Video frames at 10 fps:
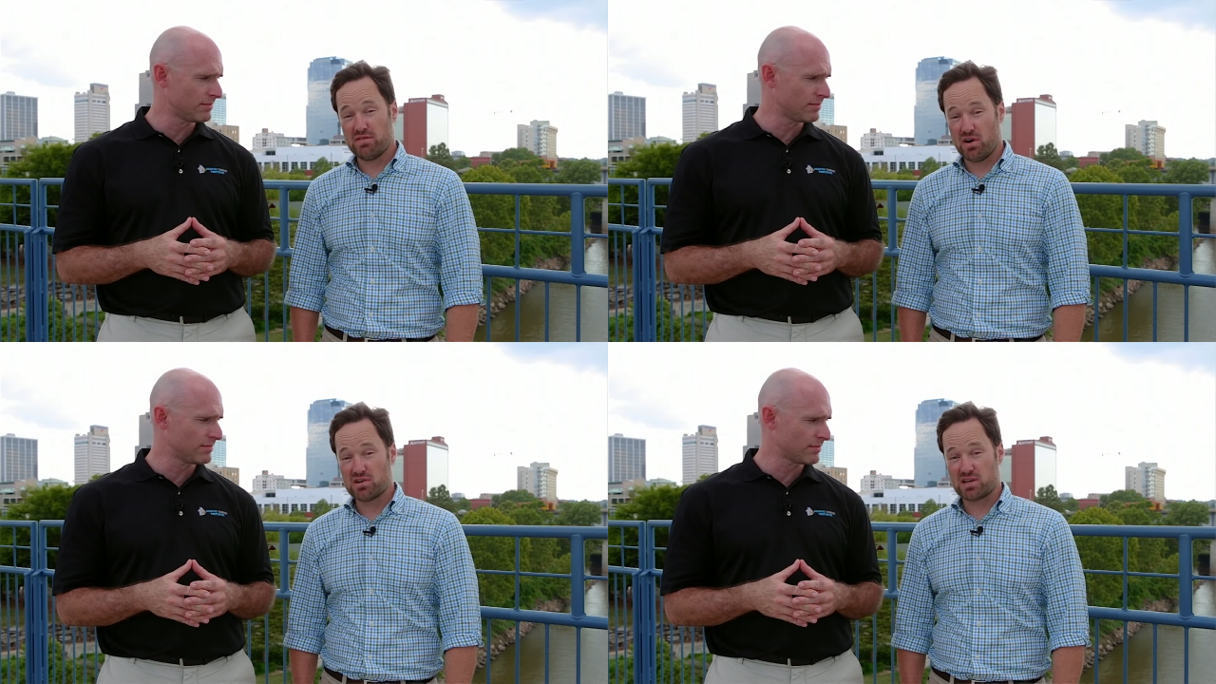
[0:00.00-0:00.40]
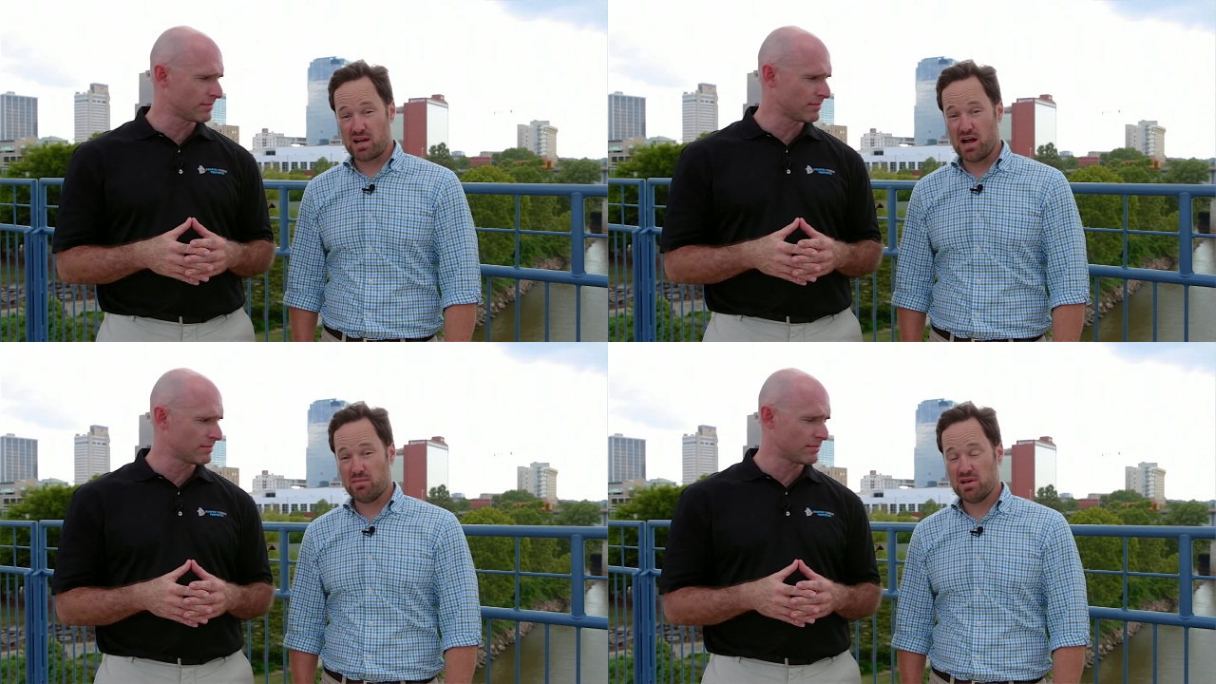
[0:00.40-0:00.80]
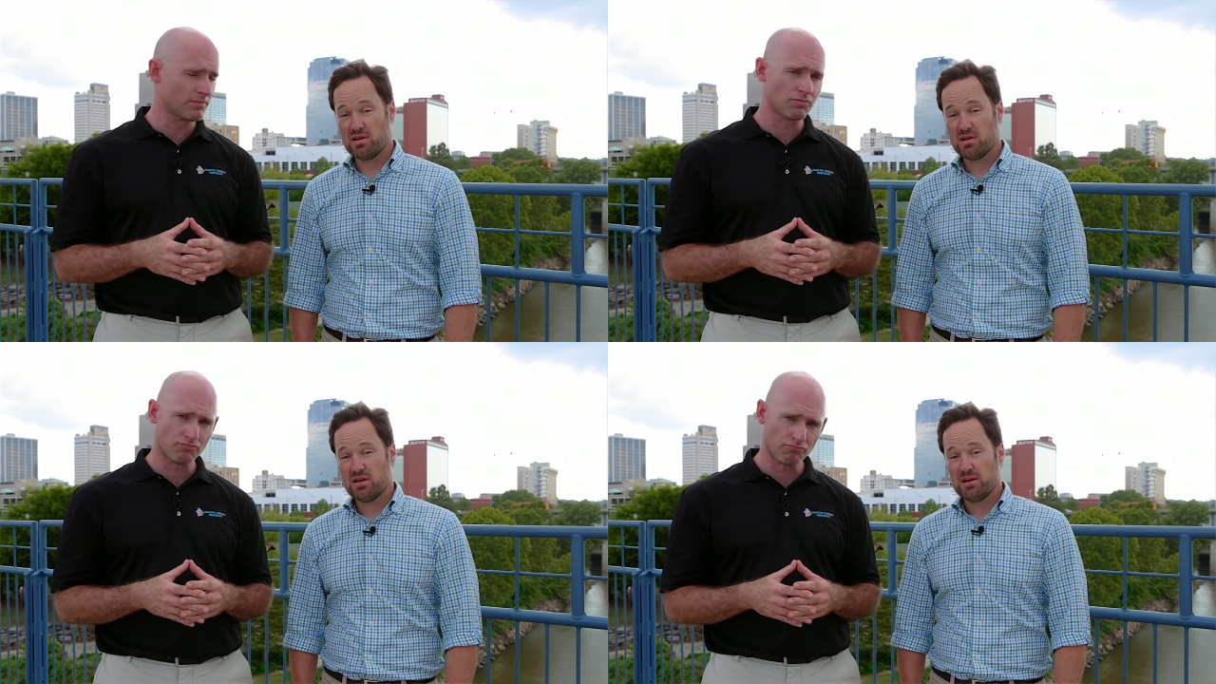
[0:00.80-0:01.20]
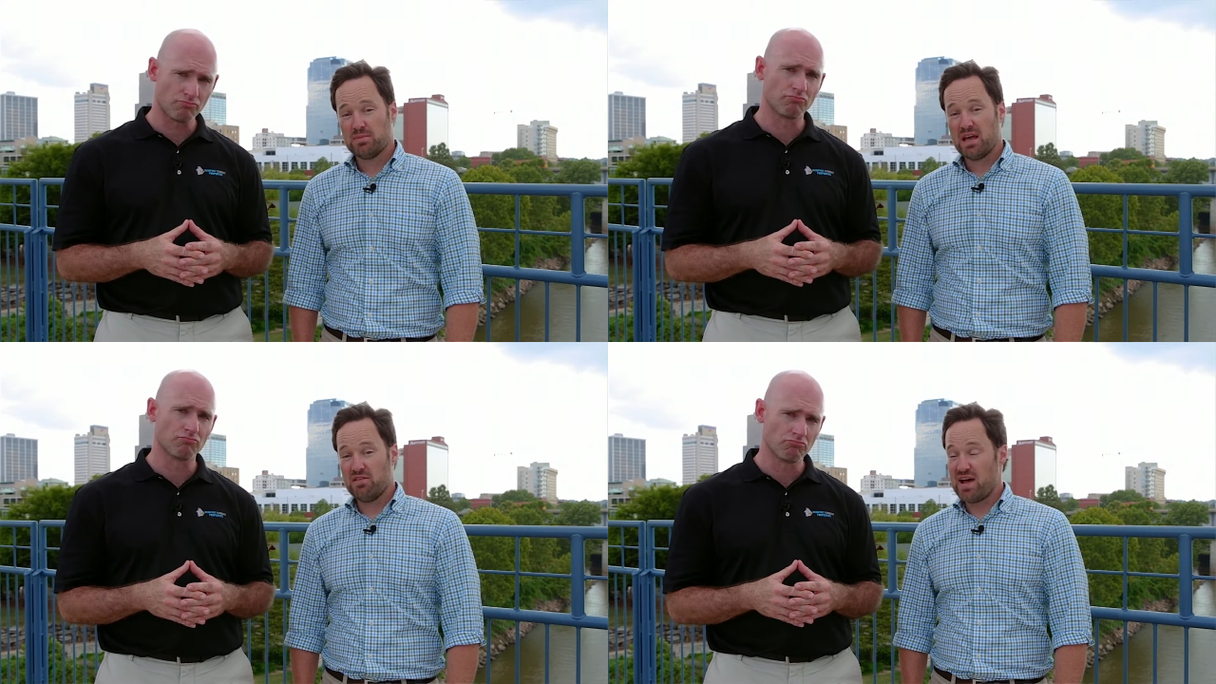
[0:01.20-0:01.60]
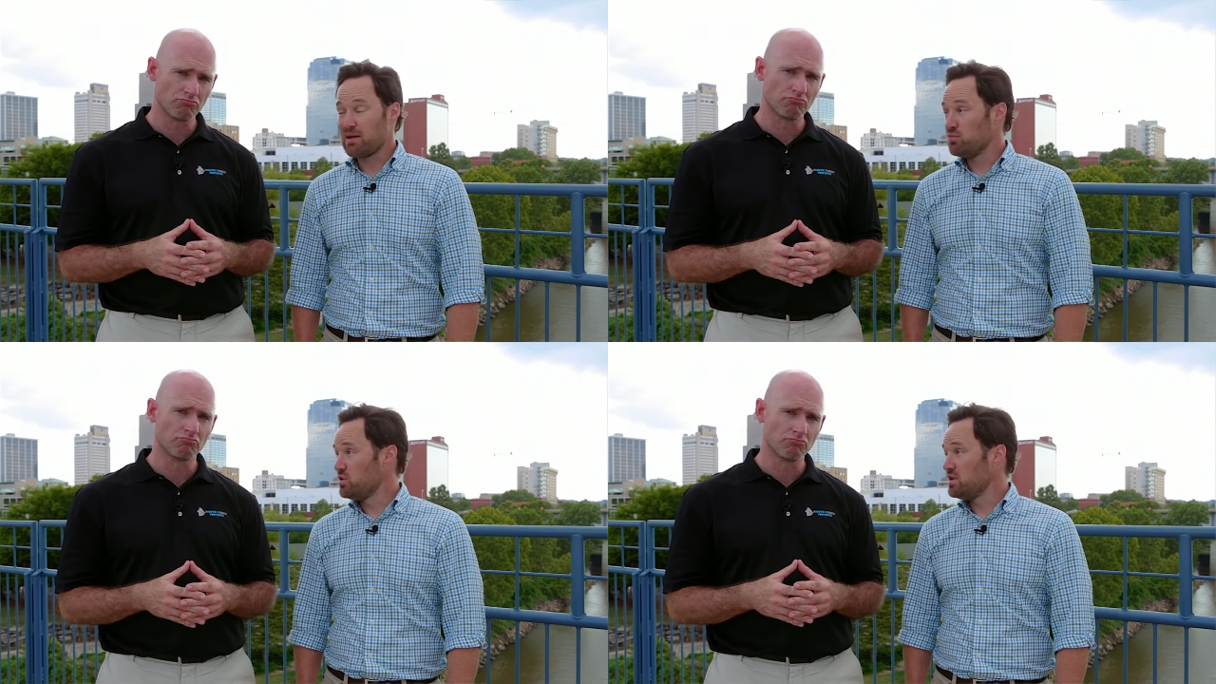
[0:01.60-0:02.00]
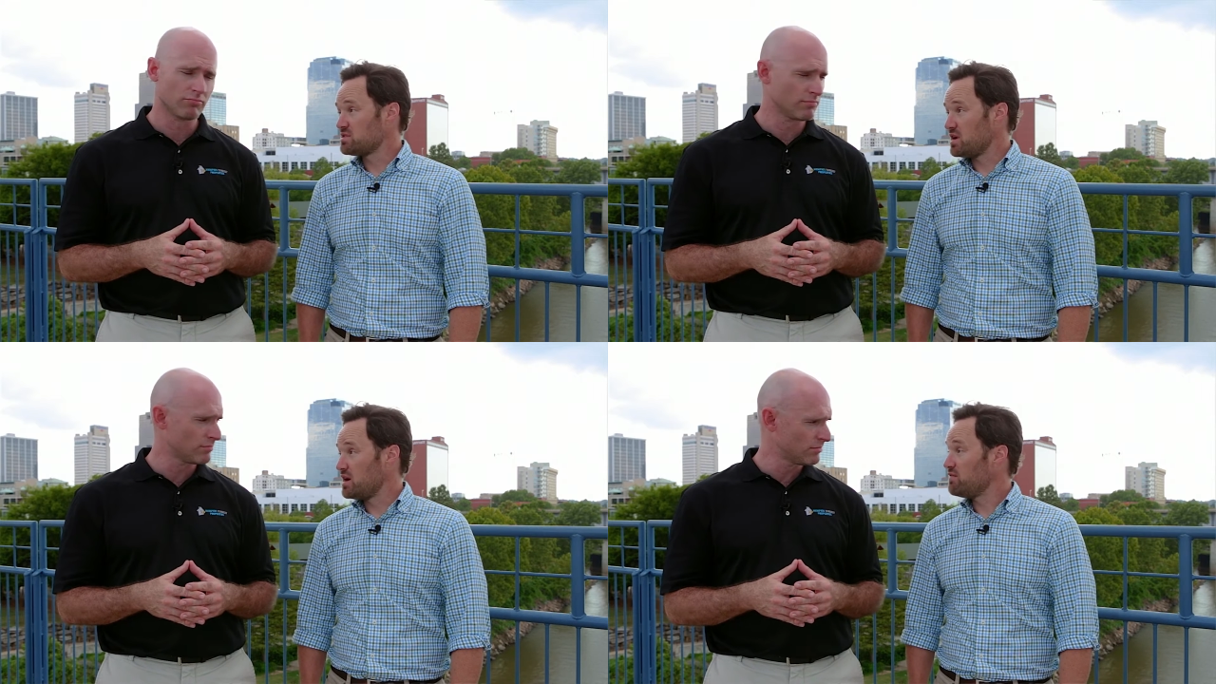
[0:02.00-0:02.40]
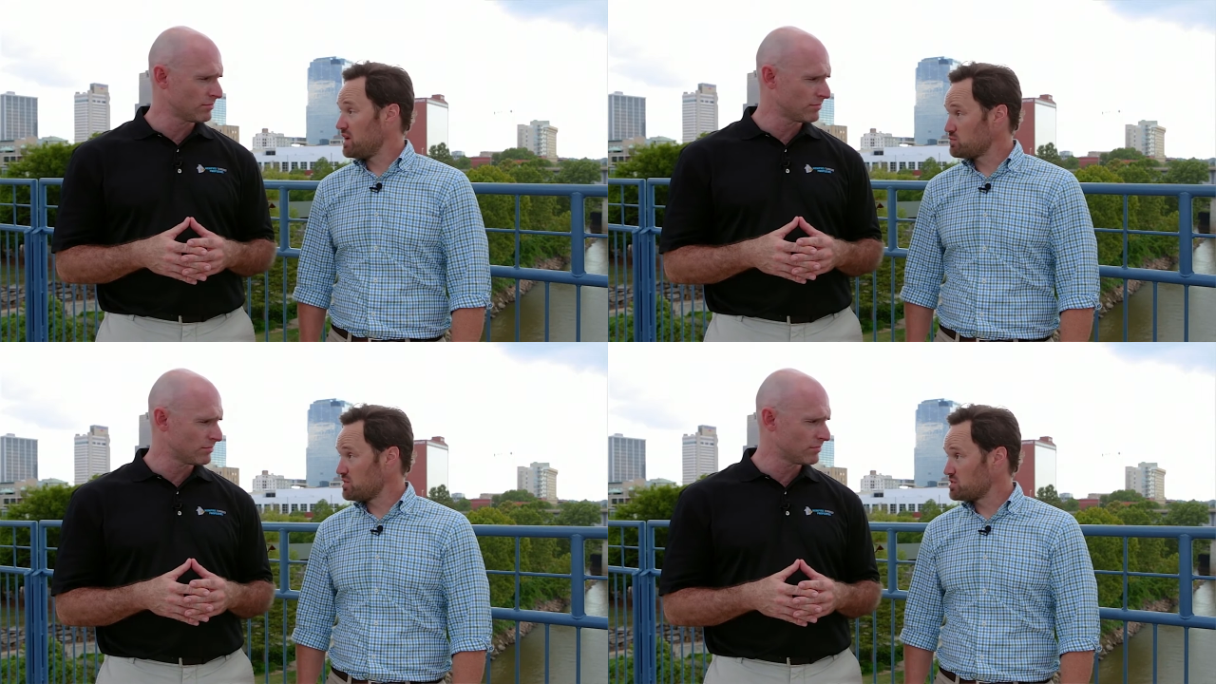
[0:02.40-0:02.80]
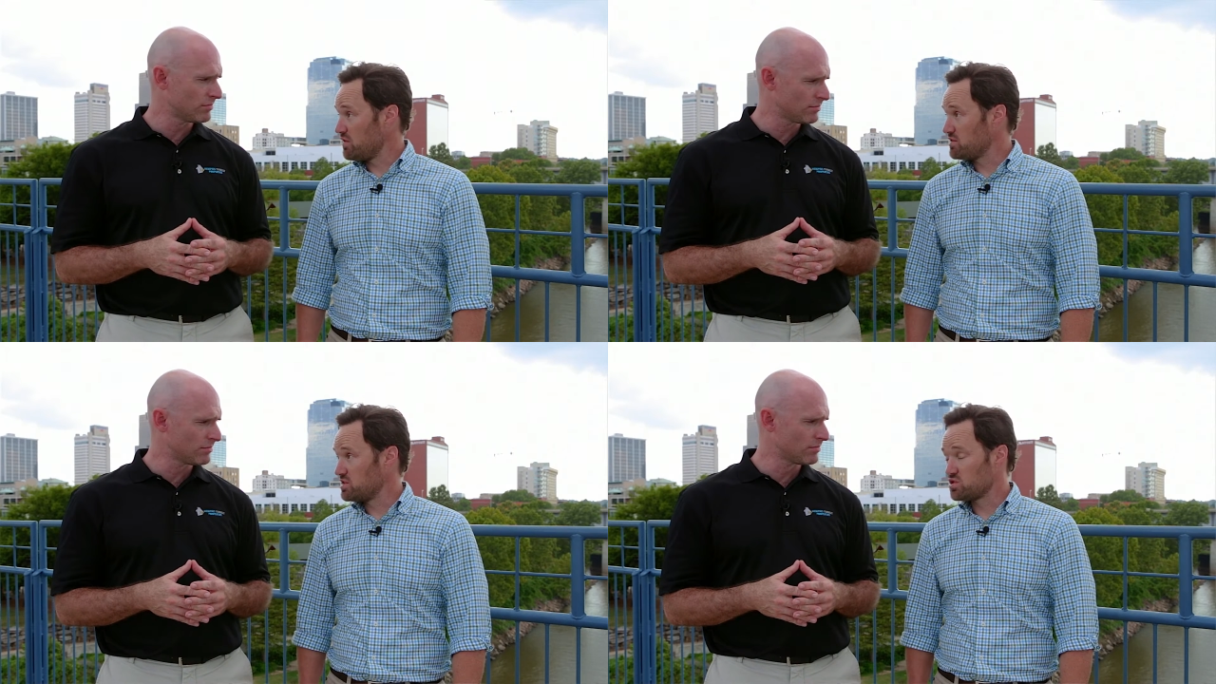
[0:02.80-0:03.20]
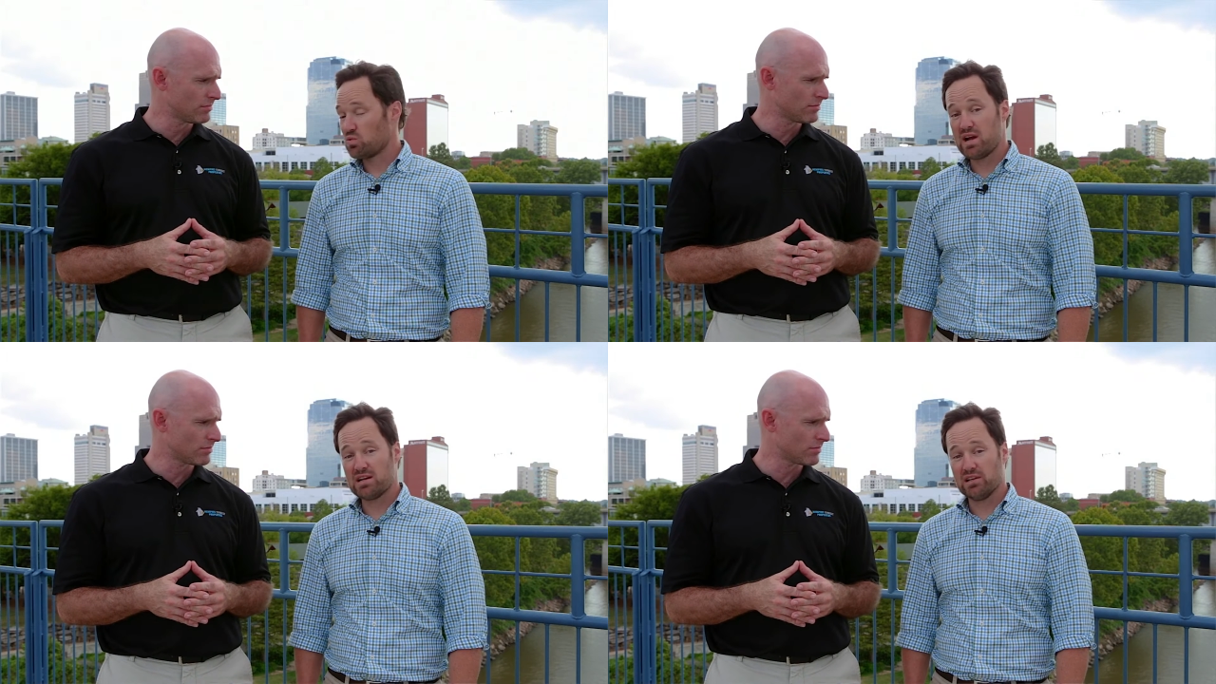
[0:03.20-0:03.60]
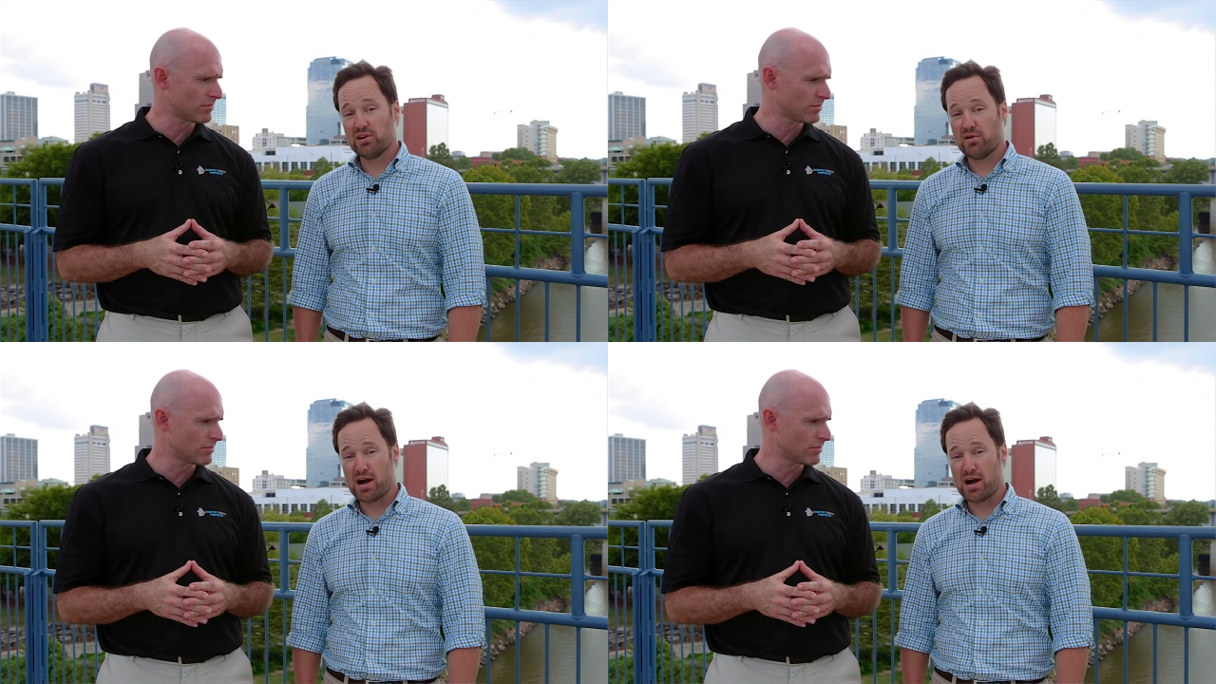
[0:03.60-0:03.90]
Speaker 1: diverse economy. In fact, Moody's uh, Investment Services ranked Little